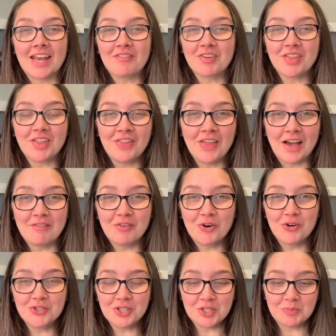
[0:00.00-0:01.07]
everything that I've
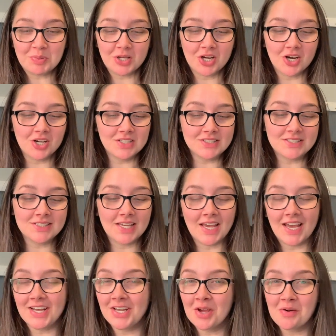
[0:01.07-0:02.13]
ordered, because
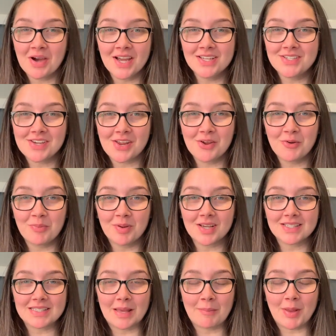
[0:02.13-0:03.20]
I know I do,
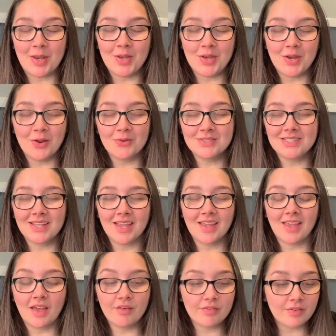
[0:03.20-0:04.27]
because I'm a nosy
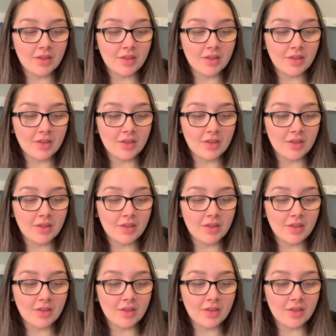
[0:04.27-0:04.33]
AF.